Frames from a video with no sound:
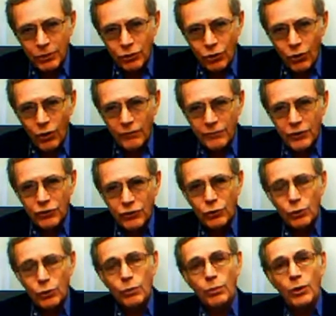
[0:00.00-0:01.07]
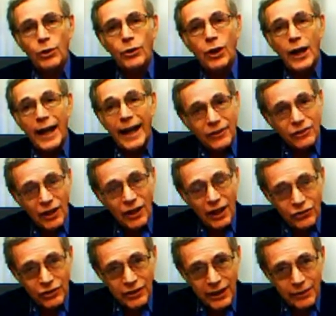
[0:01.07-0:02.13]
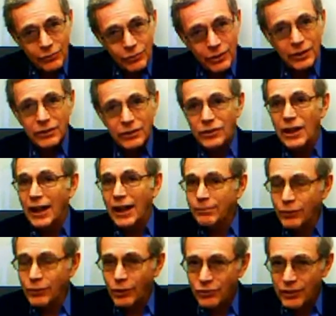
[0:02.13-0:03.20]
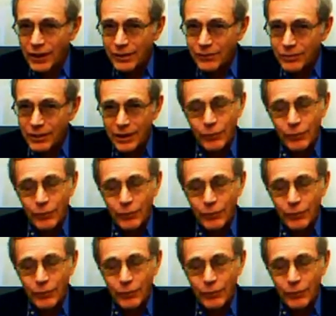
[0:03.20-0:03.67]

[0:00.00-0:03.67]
to office who were anti-slavery, not pro-slavery.